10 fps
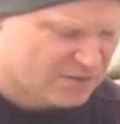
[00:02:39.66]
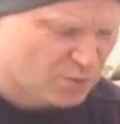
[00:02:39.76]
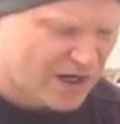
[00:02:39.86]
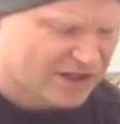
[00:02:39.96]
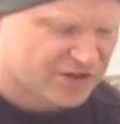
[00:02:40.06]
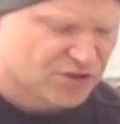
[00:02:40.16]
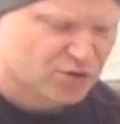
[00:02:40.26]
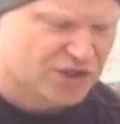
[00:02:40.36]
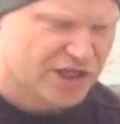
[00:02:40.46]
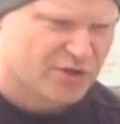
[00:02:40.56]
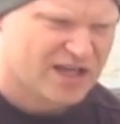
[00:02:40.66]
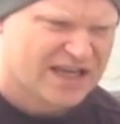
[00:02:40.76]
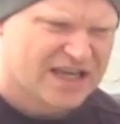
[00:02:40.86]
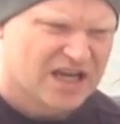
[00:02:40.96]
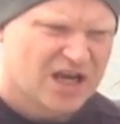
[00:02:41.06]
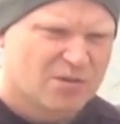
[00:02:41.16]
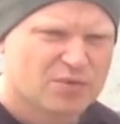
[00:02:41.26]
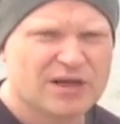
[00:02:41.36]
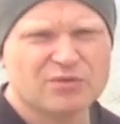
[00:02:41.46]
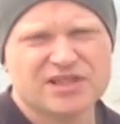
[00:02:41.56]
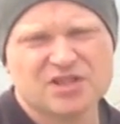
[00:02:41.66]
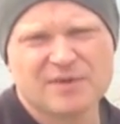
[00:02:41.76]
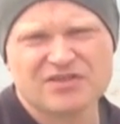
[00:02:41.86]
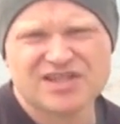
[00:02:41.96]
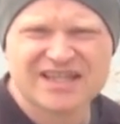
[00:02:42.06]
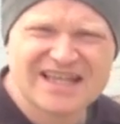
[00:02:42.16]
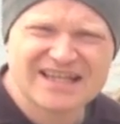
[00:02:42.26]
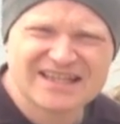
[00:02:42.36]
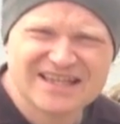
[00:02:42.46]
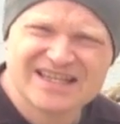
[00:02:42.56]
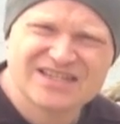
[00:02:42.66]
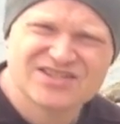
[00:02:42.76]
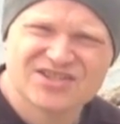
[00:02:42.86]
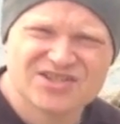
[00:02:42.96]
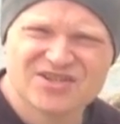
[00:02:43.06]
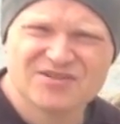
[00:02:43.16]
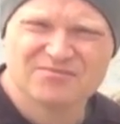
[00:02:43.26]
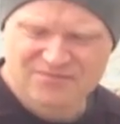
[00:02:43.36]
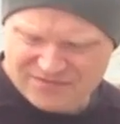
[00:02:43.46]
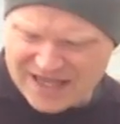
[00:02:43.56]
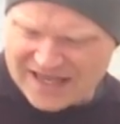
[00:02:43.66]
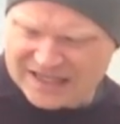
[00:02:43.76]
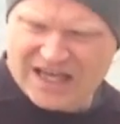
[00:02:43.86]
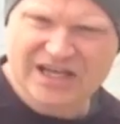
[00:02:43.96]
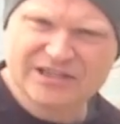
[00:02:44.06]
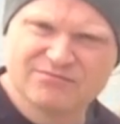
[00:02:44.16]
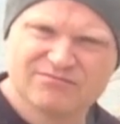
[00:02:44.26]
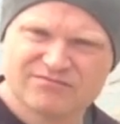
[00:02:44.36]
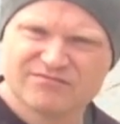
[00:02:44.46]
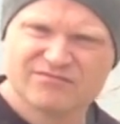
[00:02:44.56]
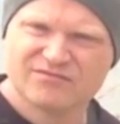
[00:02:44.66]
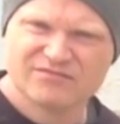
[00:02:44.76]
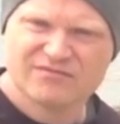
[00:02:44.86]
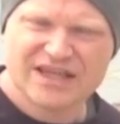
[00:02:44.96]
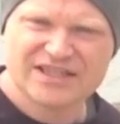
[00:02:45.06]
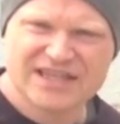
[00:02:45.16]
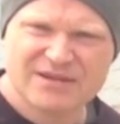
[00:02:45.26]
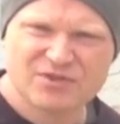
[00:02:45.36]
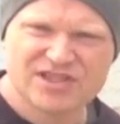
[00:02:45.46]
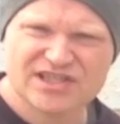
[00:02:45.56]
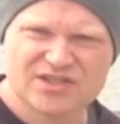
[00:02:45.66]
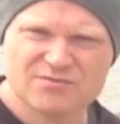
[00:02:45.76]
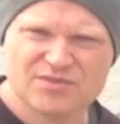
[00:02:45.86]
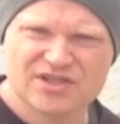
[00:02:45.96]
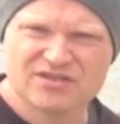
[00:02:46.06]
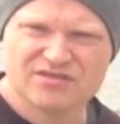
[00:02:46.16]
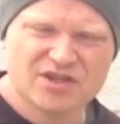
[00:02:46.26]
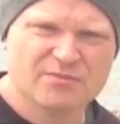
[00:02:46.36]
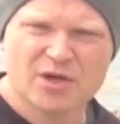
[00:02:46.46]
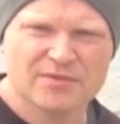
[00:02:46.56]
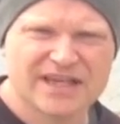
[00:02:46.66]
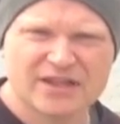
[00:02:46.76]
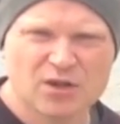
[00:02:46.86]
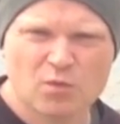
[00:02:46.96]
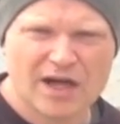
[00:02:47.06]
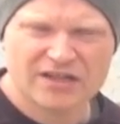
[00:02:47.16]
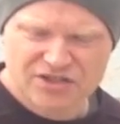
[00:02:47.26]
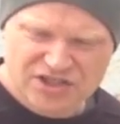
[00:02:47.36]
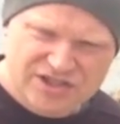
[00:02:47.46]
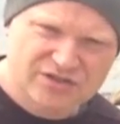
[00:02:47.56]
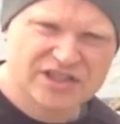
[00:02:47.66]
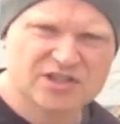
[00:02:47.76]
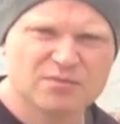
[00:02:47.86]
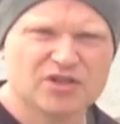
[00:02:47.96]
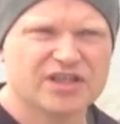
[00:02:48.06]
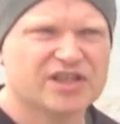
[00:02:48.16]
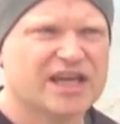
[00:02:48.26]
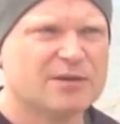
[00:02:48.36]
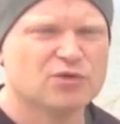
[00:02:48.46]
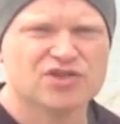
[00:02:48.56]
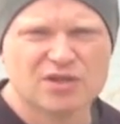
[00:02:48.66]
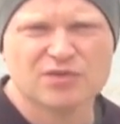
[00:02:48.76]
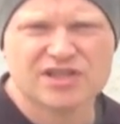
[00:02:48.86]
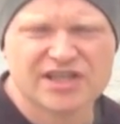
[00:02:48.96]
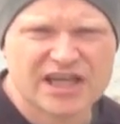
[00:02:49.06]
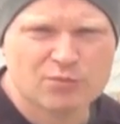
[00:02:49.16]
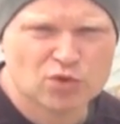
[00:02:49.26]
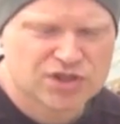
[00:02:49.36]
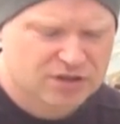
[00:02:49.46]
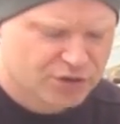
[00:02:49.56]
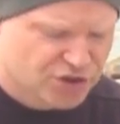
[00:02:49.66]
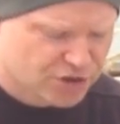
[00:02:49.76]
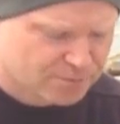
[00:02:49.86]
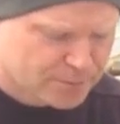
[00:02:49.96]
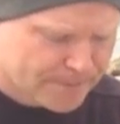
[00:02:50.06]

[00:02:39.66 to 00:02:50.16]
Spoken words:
wireless audio, but I wanted to be able to connect these to airline entertainment systems, and at the moment they're not wireless. You still need to plug in the cable, so I wanted a cable solution.